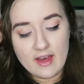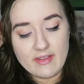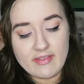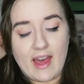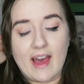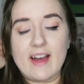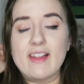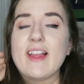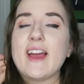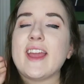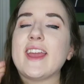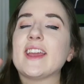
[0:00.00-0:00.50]

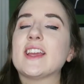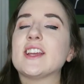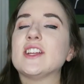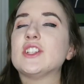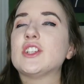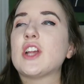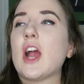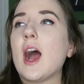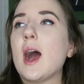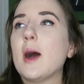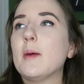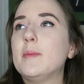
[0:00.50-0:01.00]
That like
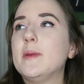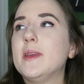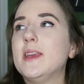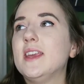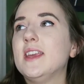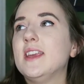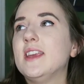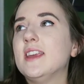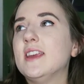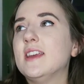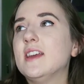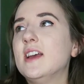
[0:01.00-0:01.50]

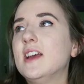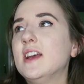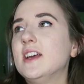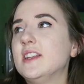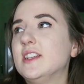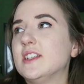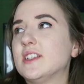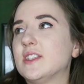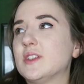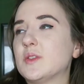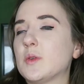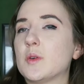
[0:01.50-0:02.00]
choppy,
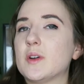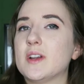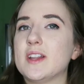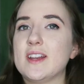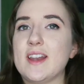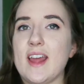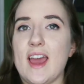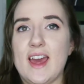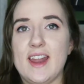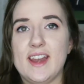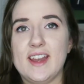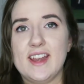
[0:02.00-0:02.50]

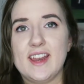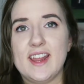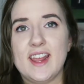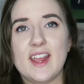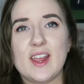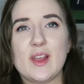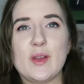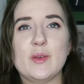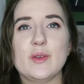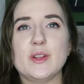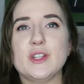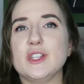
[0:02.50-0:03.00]
distorted editing,